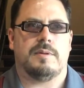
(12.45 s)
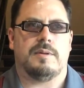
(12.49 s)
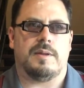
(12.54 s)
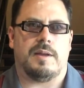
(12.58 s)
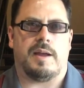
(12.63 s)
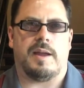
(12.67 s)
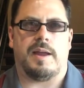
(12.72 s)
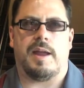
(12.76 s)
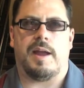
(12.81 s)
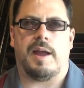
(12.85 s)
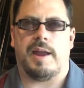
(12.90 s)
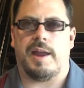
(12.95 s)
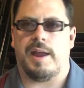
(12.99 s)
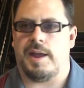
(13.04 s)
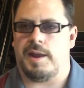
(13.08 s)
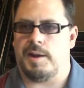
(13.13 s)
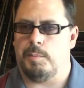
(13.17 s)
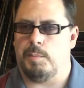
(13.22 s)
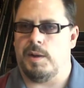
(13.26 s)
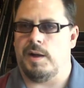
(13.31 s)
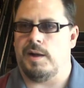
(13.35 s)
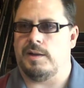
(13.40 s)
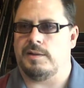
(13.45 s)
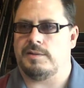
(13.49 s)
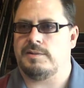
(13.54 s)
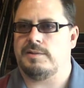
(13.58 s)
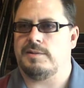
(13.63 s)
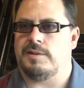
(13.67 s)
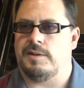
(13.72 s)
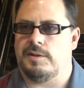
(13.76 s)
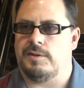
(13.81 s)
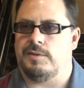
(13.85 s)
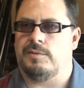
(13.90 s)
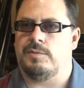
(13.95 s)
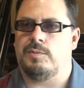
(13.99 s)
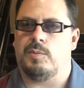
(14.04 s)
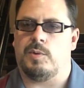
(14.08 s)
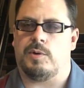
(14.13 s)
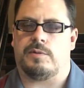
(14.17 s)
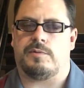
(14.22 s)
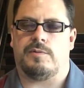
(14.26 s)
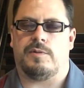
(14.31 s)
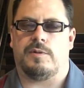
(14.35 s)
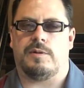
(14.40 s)
I had a boss,
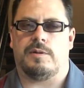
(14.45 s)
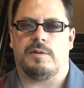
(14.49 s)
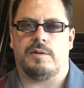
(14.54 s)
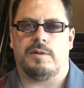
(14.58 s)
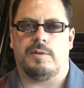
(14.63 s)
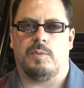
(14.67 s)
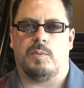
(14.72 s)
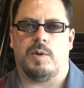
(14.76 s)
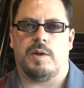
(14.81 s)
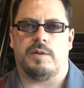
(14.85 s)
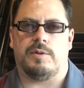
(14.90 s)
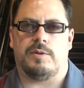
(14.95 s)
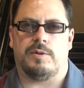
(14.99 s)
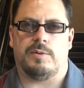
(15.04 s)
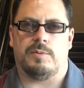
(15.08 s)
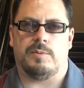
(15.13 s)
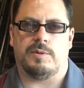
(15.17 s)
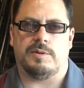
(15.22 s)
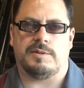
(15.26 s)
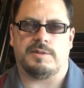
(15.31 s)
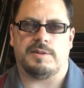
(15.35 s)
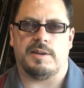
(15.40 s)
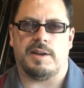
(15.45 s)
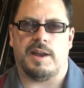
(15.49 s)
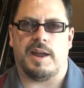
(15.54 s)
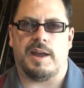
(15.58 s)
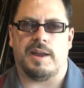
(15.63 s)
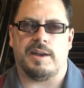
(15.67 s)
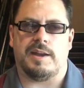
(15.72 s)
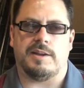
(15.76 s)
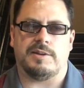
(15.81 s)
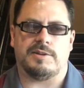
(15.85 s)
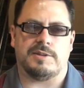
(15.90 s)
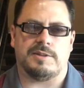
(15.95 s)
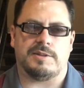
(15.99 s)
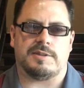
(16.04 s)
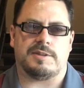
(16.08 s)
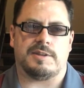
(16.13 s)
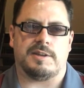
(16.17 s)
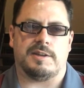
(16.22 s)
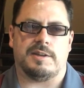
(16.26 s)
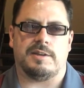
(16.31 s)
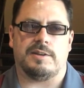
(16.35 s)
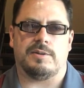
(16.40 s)
worked for, whether it was an ad
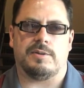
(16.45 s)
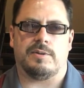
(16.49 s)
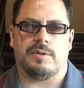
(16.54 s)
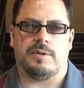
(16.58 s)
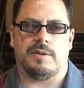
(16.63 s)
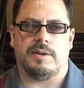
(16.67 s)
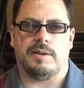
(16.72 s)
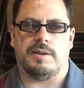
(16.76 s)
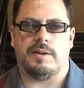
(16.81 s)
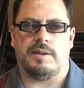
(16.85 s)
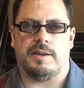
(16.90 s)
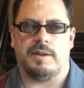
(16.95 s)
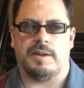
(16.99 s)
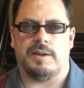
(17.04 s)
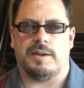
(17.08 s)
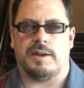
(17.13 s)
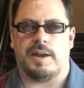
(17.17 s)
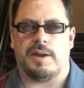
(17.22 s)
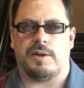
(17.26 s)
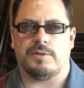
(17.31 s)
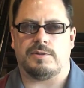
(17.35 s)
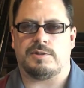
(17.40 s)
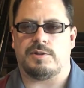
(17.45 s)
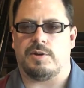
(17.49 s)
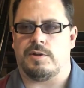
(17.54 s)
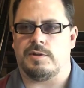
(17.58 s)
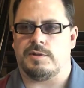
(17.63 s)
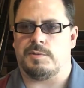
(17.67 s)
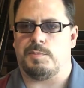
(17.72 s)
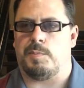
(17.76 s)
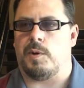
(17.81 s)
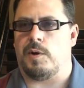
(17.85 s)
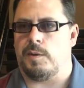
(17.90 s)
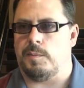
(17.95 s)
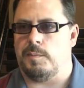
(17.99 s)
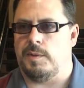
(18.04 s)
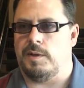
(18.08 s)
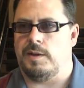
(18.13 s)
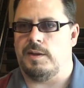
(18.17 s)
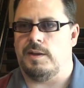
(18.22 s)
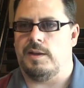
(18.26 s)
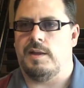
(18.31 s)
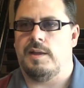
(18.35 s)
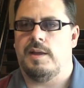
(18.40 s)
agency or an in-house art
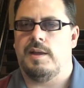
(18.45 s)
department.